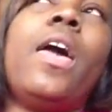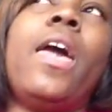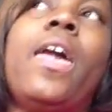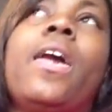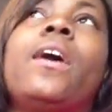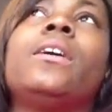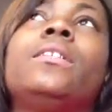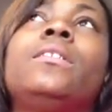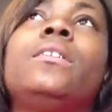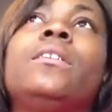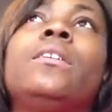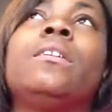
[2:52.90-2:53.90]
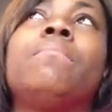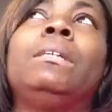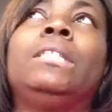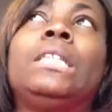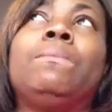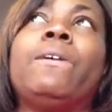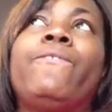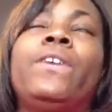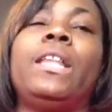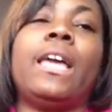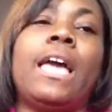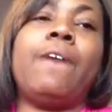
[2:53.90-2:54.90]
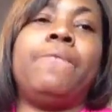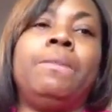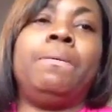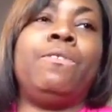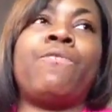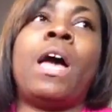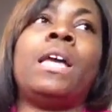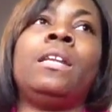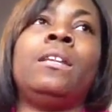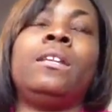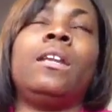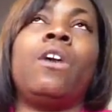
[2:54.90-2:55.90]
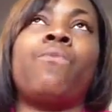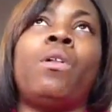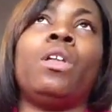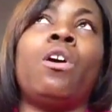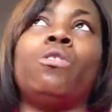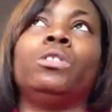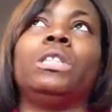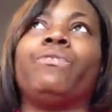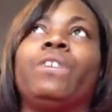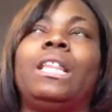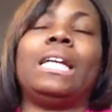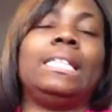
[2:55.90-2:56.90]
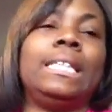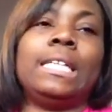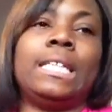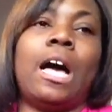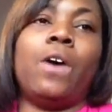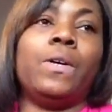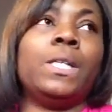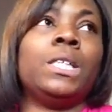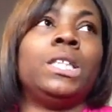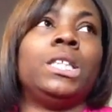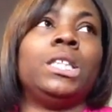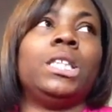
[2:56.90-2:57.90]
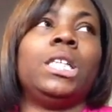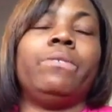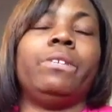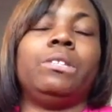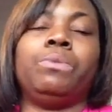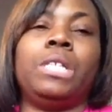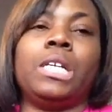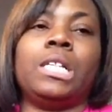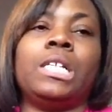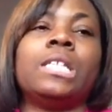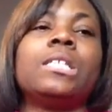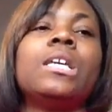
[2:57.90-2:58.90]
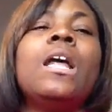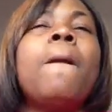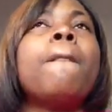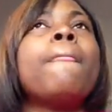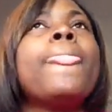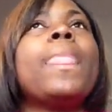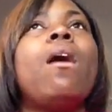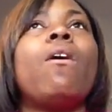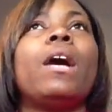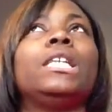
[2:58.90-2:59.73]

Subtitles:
here. And my stomach felt like I had been riding a roller coaster for like 6 hours. It was ridiculous. Okay,